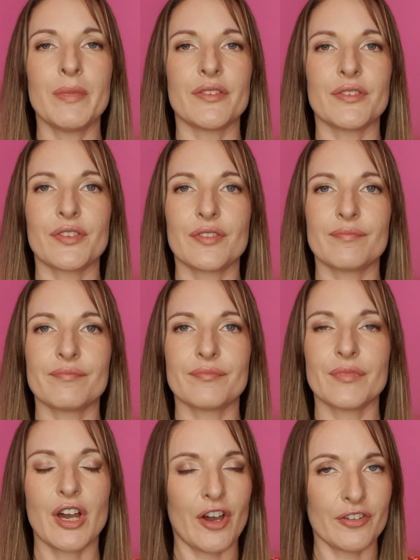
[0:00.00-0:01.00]
month
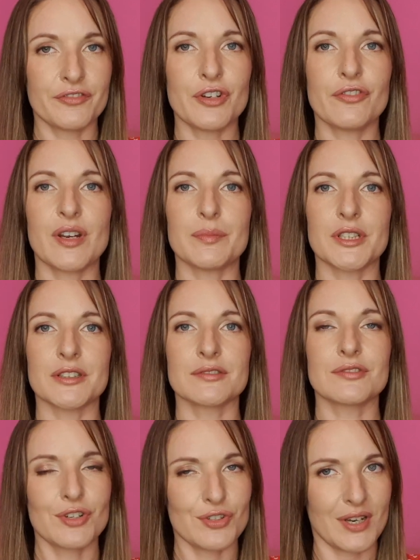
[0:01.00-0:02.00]
of November,
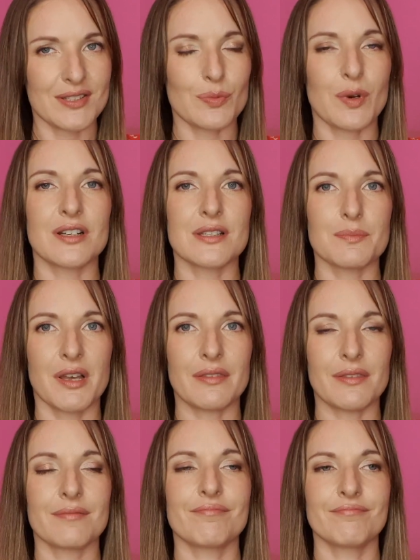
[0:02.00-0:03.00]
Trans Awareness
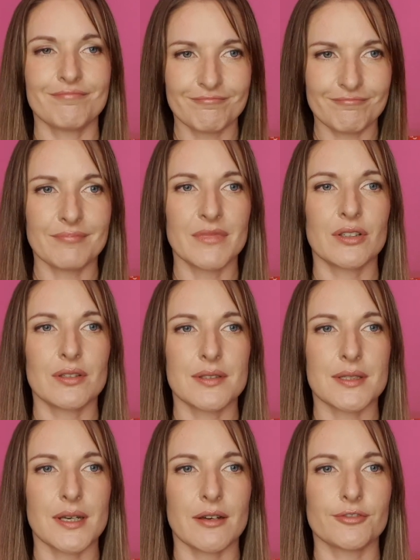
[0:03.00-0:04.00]
Month.
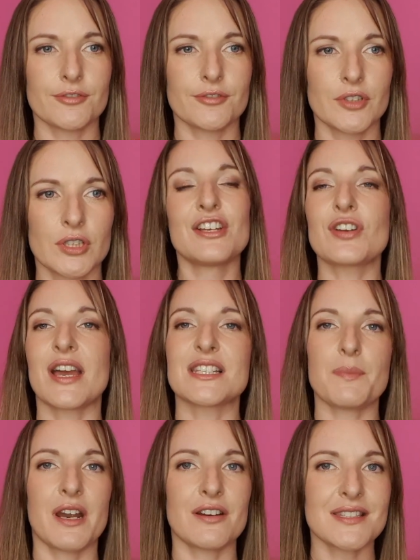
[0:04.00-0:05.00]
Good stuff.
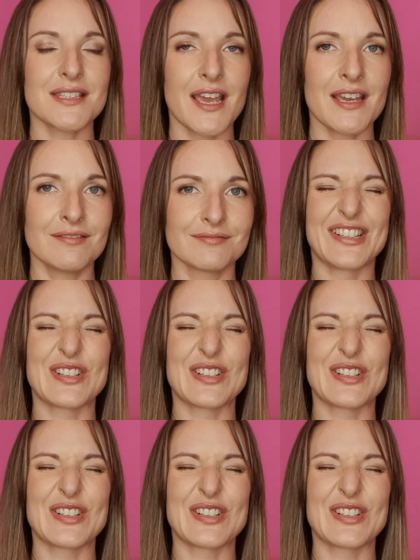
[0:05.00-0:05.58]
Transparency Day.